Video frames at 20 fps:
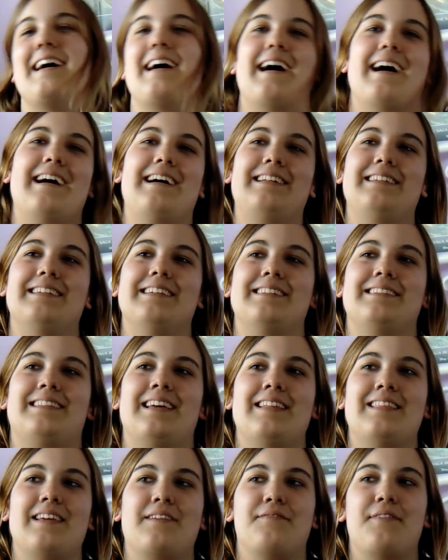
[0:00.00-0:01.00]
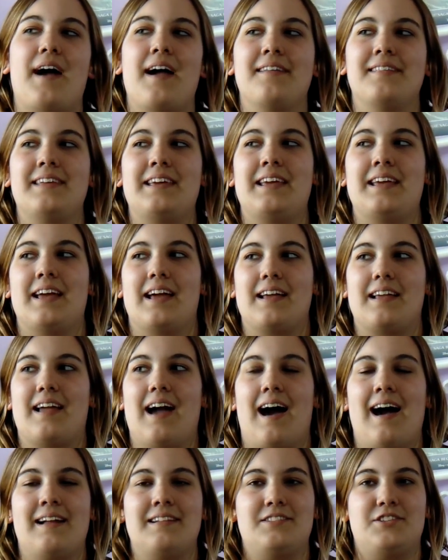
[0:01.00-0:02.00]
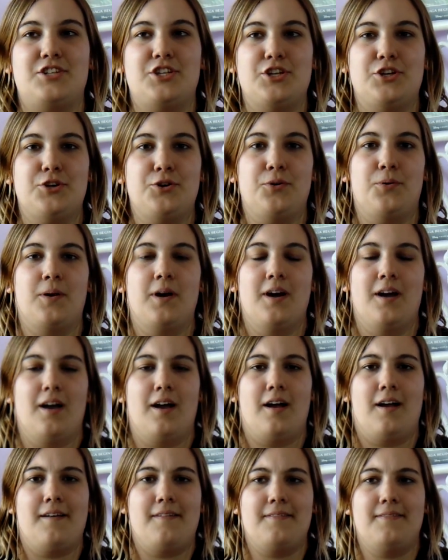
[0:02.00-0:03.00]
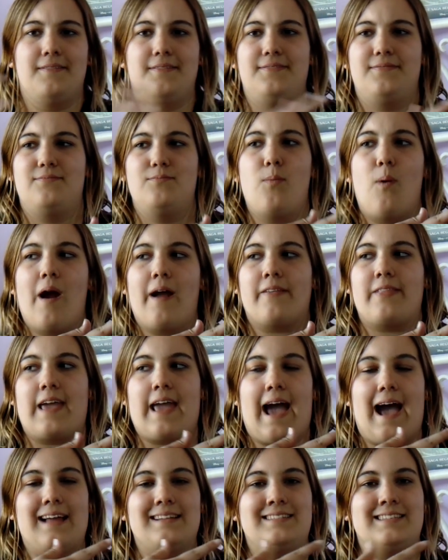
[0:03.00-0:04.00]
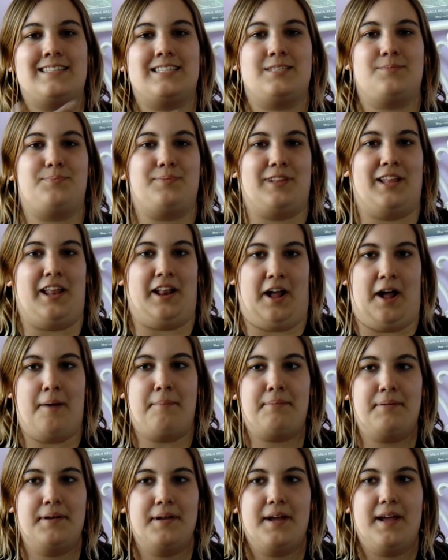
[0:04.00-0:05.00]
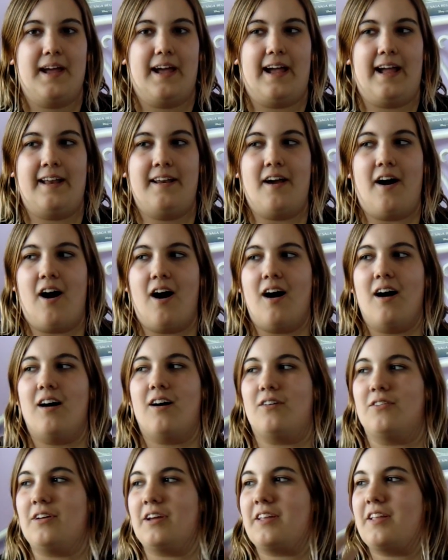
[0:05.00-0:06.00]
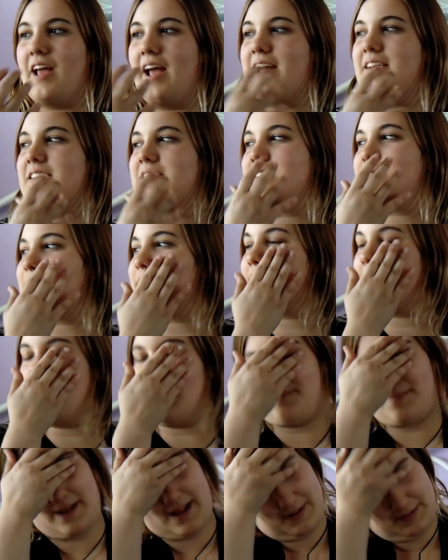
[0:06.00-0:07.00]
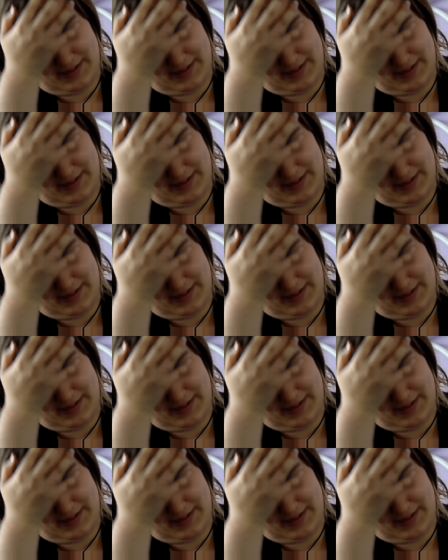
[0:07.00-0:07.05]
And then they finally got to where they had to split up and oh, like they had to split up, and